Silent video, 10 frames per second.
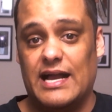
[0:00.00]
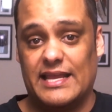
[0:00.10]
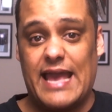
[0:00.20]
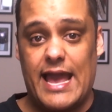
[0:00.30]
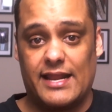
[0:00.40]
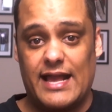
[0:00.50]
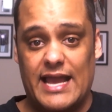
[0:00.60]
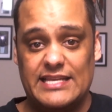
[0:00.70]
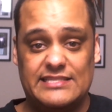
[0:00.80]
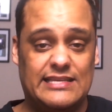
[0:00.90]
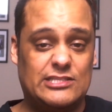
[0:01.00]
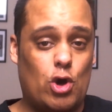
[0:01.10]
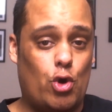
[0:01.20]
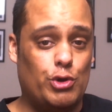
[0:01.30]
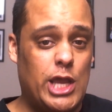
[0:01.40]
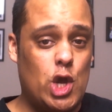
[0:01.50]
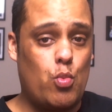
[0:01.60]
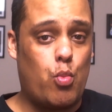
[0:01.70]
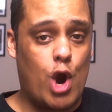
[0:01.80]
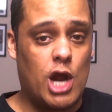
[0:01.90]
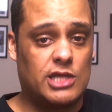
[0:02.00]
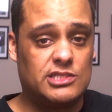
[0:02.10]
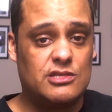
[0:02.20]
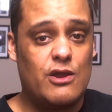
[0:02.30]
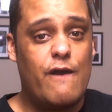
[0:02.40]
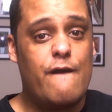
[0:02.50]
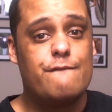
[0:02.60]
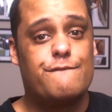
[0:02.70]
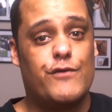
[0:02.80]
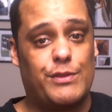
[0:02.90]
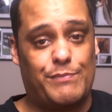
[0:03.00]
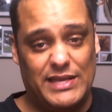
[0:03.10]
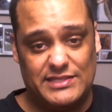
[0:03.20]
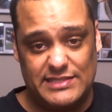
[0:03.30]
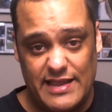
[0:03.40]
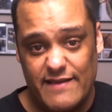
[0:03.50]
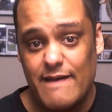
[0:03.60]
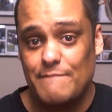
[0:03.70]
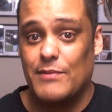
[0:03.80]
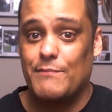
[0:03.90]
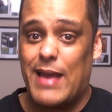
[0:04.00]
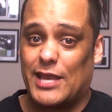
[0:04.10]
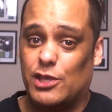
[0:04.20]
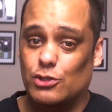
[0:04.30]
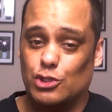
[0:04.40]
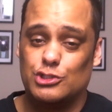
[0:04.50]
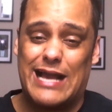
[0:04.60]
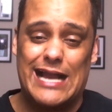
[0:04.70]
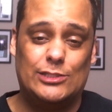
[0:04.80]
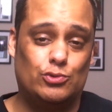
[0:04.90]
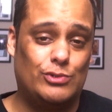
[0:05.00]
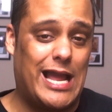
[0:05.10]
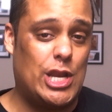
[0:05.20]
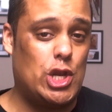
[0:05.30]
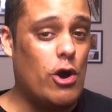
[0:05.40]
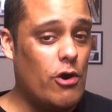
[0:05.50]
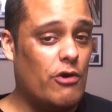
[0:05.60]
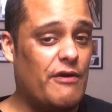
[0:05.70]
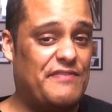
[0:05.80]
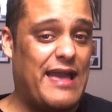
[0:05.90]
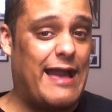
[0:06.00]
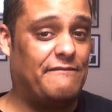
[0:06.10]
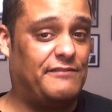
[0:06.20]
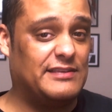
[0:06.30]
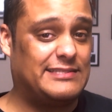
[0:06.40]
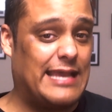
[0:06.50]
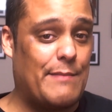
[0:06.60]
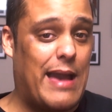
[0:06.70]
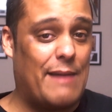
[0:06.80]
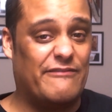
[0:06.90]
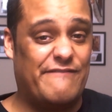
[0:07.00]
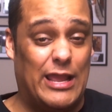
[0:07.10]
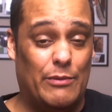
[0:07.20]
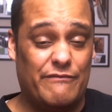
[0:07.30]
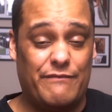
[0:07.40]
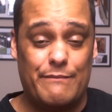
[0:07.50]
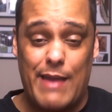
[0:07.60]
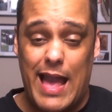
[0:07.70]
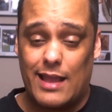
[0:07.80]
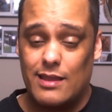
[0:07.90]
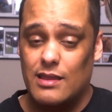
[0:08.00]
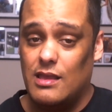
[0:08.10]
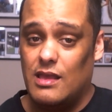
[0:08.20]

Again, guys, this only works for the PC. My Mac users, I do not know if they have the same app available for Mac.